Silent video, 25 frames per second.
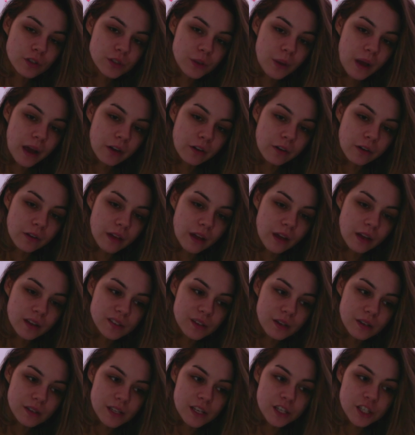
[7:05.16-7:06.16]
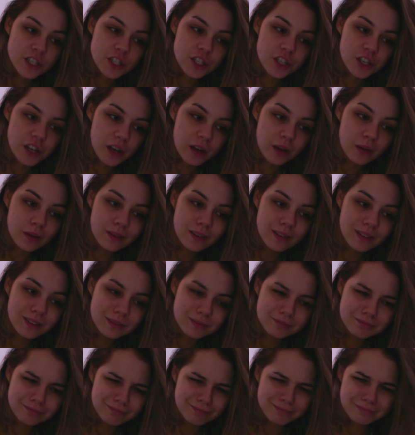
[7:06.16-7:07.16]
so angry then, because I was actually chill.
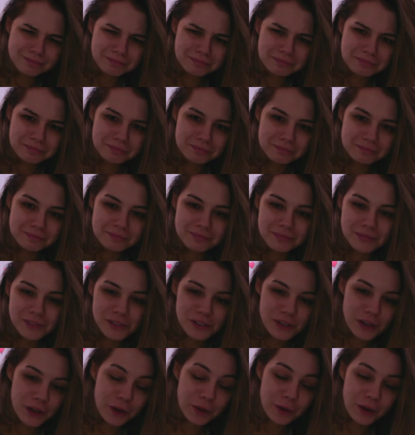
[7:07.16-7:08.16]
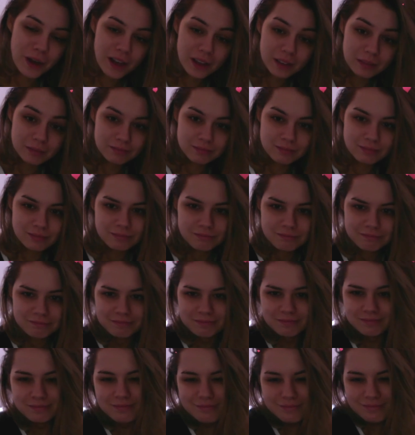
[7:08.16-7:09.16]
So I
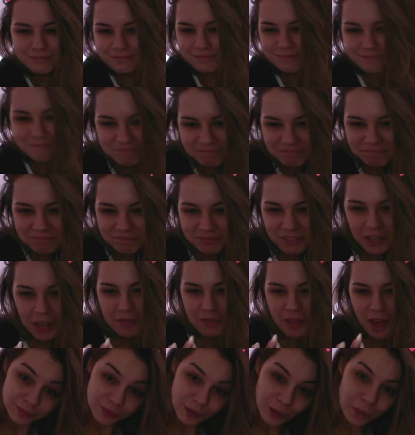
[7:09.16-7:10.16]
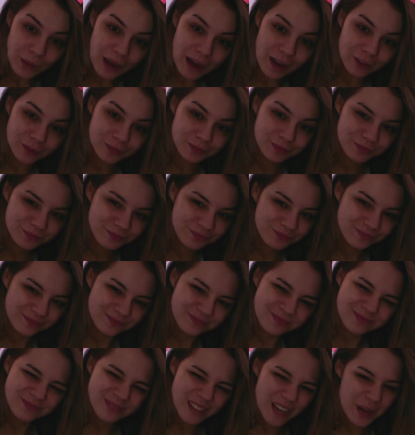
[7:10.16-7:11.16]
love that. Wow.
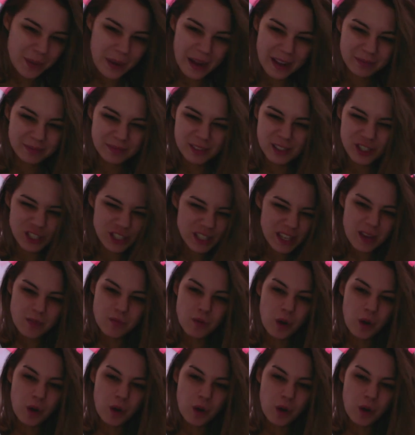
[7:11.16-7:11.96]
Anyway, let's just keep